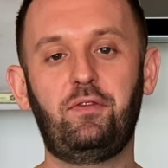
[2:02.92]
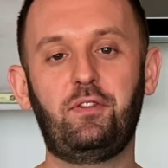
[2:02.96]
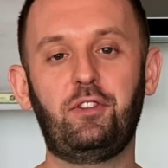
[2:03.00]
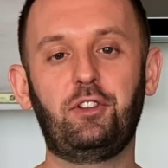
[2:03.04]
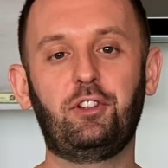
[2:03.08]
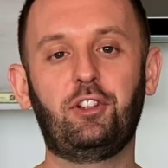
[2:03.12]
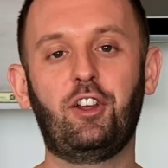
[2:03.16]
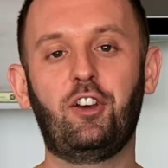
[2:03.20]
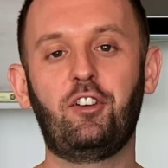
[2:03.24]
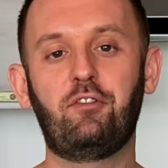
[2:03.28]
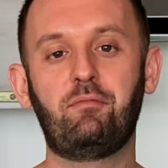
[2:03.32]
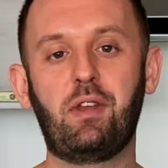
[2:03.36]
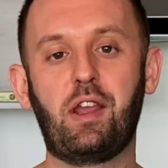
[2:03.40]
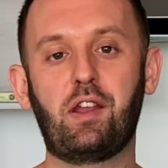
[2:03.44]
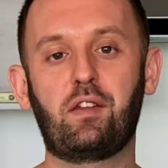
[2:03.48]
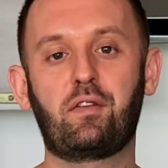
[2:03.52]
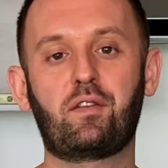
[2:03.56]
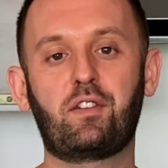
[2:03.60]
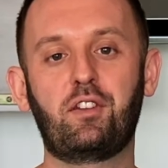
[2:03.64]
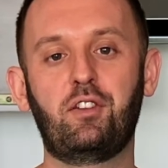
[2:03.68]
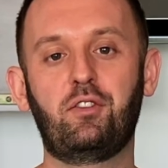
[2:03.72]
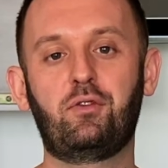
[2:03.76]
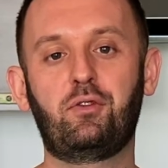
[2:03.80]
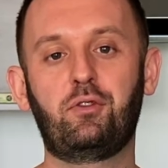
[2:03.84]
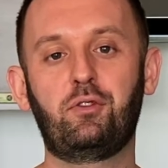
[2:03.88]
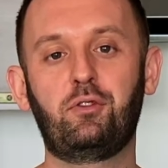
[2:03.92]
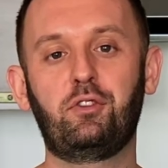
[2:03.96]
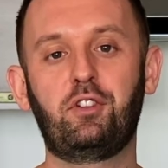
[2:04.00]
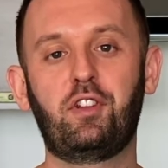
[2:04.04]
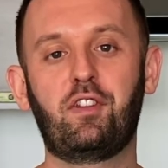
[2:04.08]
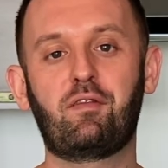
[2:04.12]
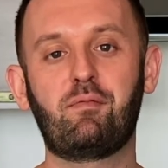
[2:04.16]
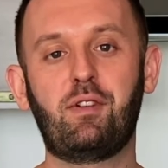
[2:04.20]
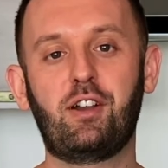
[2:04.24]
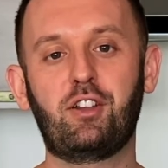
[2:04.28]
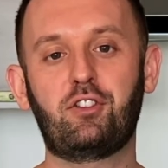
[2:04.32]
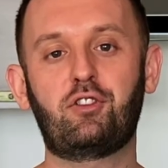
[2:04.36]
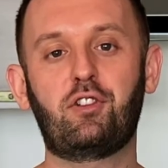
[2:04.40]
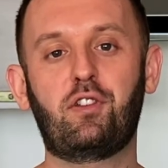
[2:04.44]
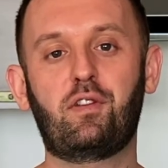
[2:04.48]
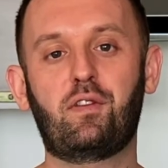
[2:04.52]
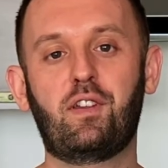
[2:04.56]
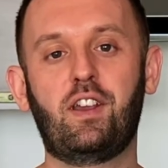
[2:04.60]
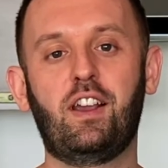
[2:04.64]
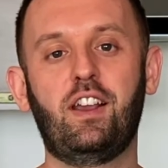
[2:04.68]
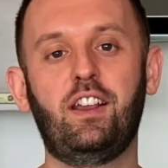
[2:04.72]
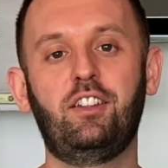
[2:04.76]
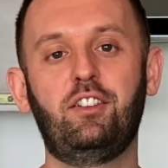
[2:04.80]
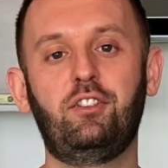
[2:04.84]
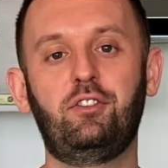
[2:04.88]
you love Mexican food as much as
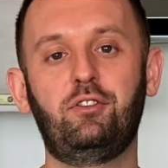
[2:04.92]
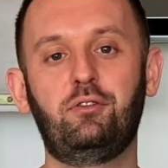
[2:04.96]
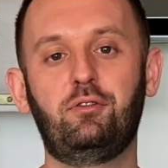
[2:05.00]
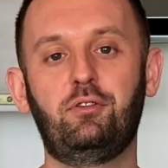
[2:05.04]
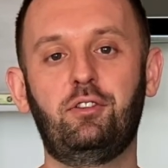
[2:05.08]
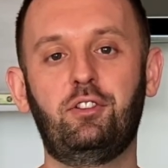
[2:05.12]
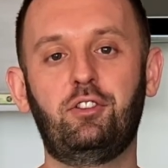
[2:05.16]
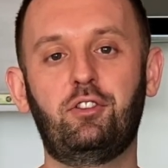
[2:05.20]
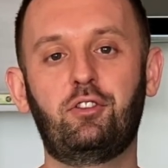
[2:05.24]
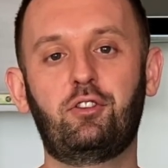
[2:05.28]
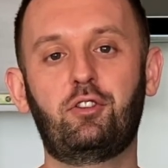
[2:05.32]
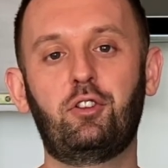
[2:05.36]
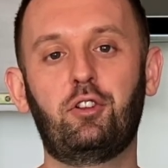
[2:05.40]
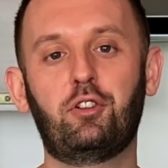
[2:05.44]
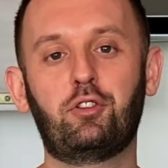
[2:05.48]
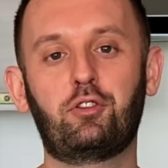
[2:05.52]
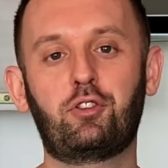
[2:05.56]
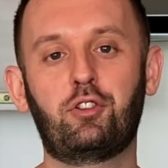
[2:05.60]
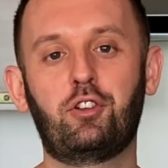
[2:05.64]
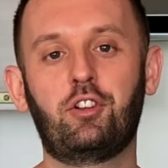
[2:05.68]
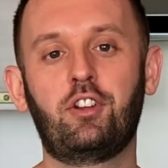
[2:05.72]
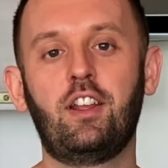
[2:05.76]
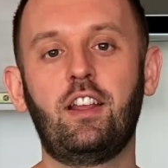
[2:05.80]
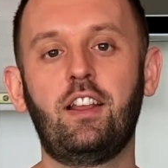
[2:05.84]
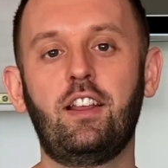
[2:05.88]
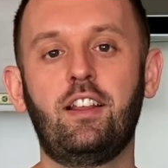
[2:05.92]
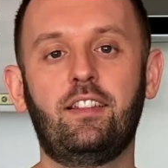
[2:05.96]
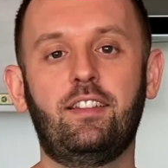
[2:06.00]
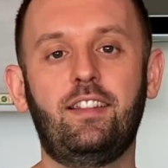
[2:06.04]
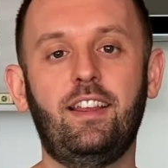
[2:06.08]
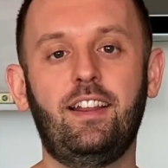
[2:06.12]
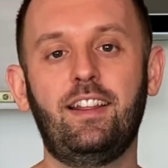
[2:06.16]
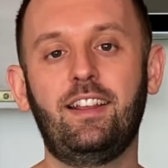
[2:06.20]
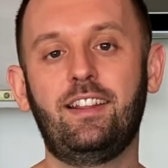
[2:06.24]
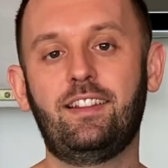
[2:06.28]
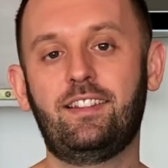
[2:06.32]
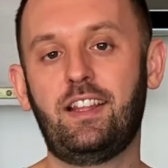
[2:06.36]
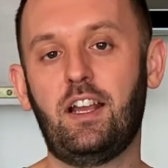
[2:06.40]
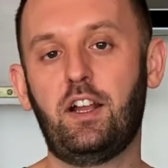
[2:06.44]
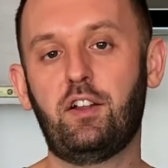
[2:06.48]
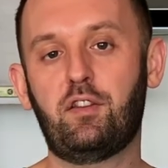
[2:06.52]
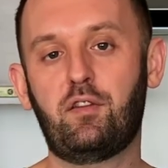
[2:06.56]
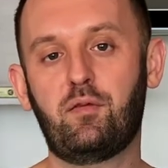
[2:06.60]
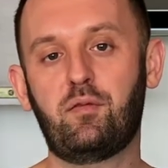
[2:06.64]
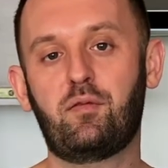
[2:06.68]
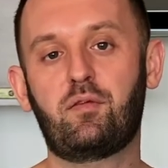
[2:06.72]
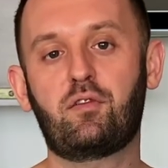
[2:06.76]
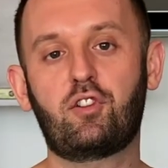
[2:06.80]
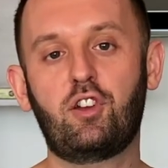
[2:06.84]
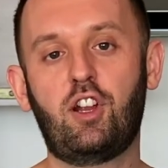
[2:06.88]
I do and the culture, then hit that
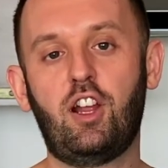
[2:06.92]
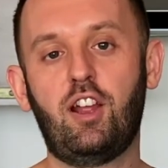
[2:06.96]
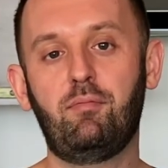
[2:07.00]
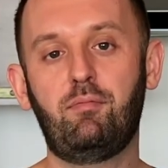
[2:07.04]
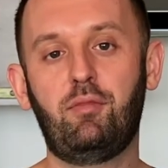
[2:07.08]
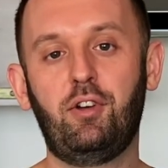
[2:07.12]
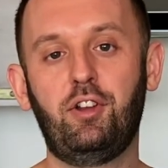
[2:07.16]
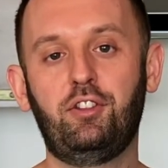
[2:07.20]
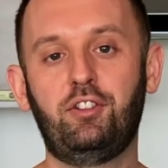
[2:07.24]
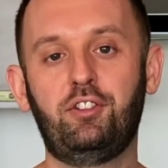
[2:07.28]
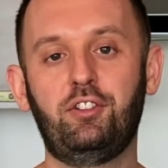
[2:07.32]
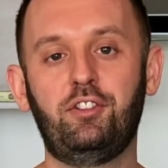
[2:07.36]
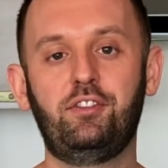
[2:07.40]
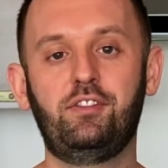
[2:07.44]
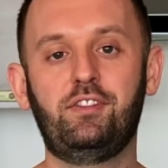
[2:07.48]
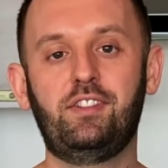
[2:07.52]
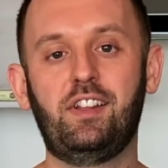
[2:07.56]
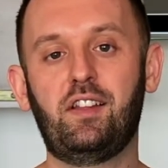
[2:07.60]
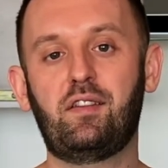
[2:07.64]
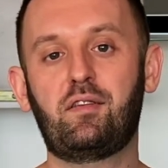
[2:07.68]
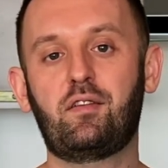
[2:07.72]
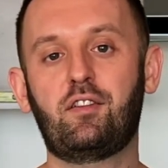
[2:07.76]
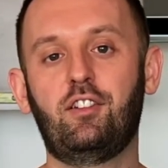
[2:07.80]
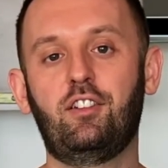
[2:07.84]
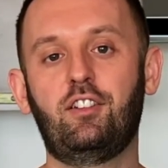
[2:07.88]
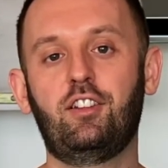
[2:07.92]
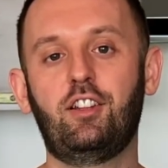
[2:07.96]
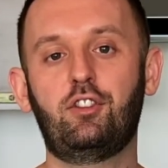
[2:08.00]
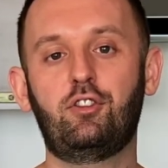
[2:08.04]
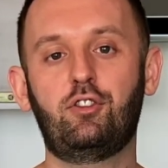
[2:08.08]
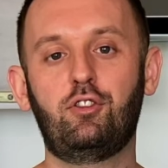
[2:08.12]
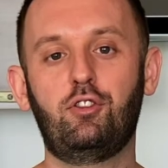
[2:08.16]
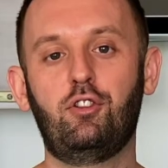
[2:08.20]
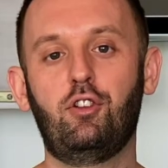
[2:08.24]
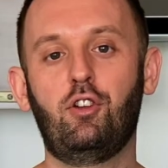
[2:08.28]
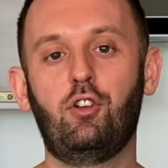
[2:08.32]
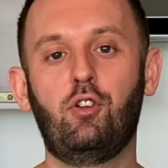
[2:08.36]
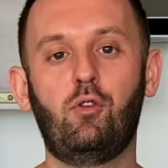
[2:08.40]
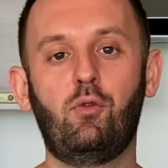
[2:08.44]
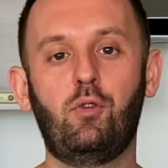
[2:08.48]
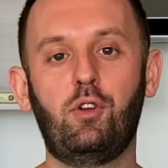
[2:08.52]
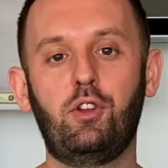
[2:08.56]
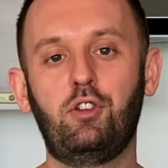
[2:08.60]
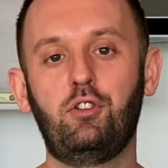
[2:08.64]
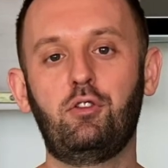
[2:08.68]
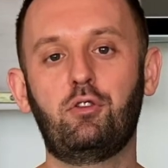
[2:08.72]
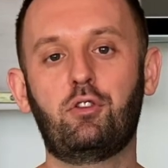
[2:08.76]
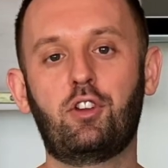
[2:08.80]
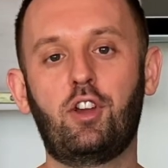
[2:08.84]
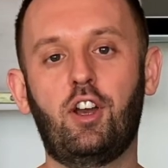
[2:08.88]
subscribe button. That's gonna let you know when
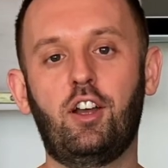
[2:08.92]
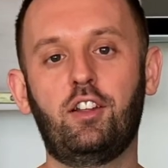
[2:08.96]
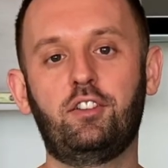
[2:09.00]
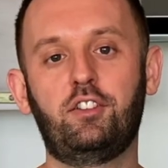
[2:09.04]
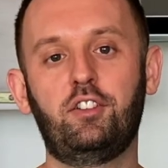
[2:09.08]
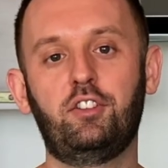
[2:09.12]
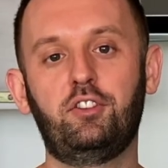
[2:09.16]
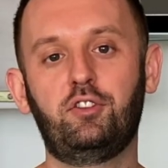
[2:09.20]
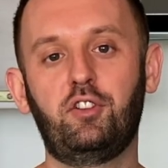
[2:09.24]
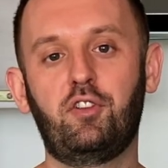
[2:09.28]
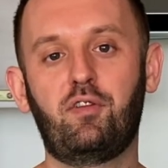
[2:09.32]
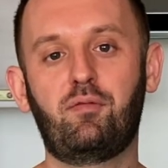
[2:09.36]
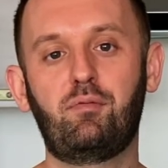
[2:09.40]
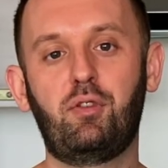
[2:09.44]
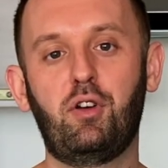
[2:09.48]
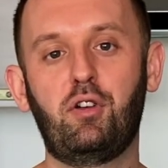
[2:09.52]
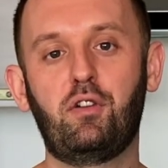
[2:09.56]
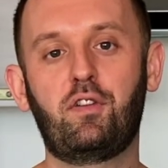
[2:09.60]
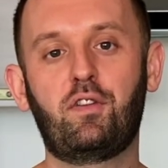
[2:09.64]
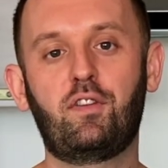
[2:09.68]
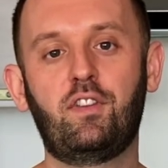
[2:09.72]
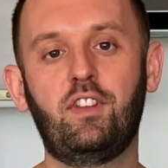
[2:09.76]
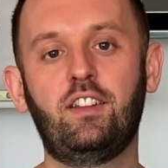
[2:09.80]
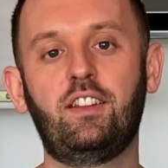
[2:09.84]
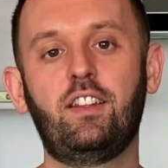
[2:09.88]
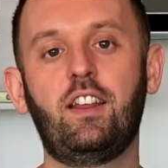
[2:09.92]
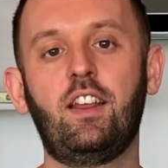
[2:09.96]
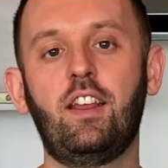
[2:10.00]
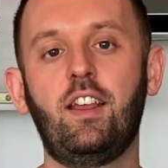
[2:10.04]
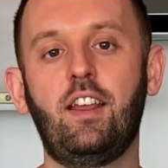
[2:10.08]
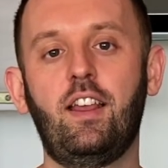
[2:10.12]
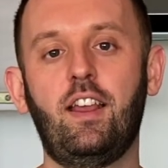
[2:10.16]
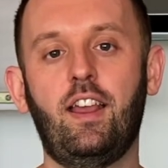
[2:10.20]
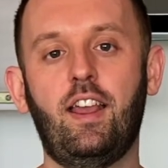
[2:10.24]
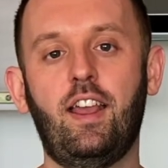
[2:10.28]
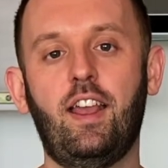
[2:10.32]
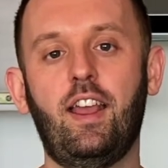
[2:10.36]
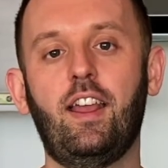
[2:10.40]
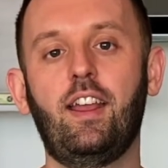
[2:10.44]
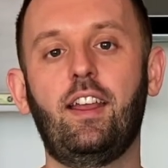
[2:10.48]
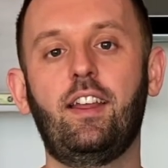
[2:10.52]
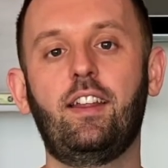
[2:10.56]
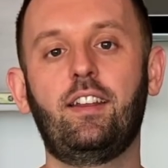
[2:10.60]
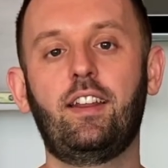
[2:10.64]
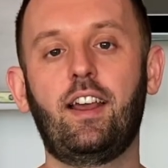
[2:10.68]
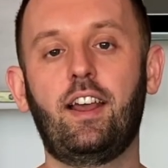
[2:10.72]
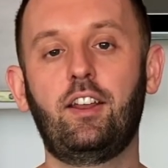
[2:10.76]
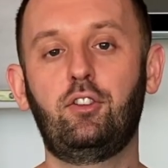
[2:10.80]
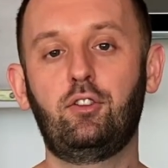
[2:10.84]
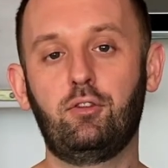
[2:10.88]
new content is posted,
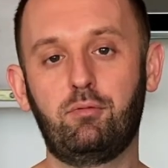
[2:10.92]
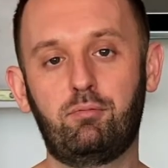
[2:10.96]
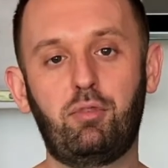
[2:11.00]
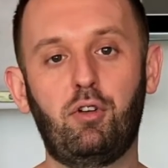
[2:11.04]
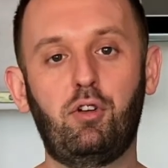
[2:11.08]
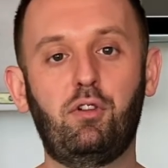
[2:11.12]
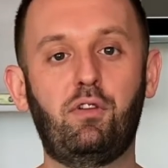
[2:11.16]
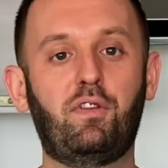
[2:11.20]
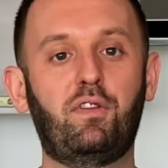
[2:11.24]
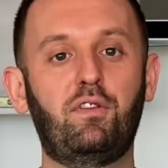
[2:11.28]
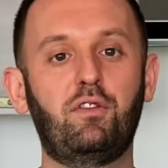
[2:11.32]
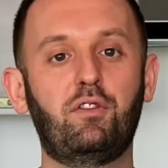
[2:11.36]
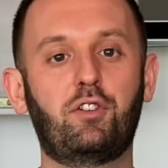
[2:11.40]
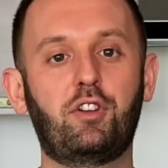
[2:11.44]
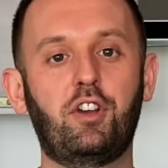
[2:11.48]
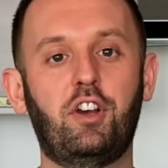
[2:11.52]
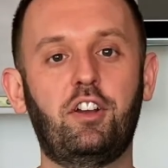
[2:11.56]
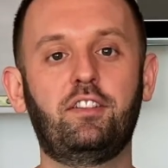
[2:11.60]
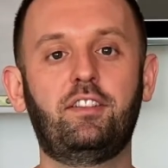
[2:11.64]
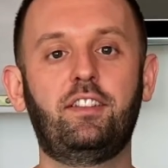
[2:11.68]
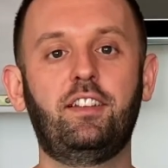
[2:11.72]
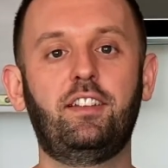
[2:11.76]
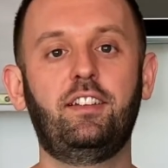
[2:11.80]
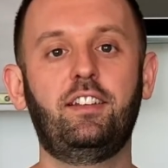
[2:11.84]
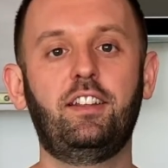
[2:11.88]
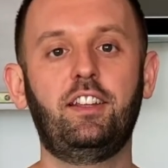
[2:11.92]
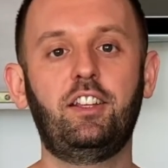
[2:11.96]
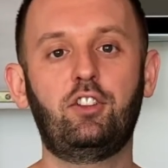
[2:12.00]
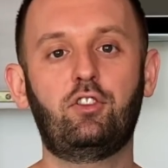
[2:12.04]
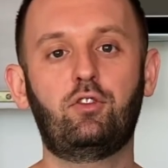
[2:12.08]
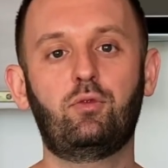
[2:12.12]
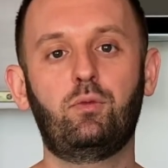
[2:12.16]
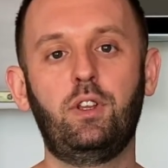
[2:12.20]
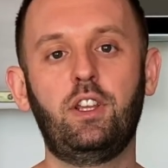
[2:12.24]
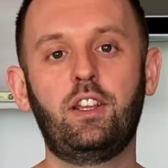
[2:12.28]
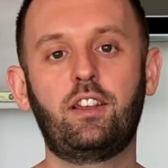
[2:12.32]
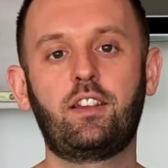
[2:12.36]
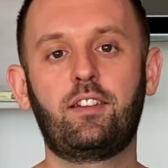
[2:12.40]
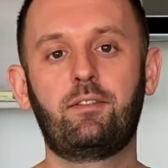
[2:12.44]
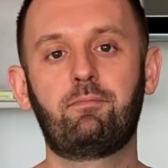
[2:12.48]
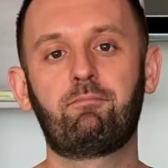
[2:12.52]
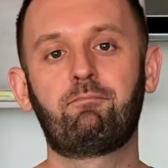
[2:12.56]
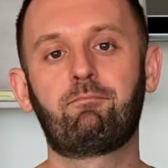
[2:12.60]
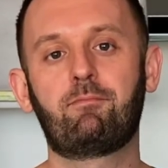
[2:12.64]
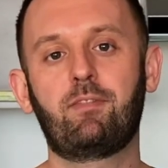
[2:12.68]
and I do post new content each week.